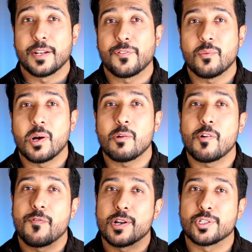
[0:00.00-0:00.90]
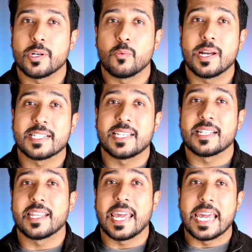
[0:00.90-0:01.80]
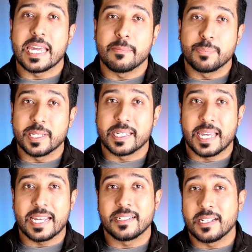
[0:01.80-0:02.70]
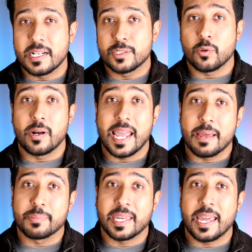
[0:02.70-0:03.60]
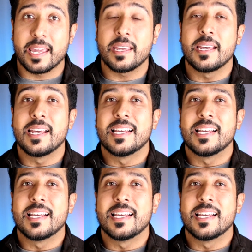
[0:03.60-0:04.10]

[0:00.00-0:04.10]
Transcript: And if you want a refresher on what exactly AMPK does, or AMPK,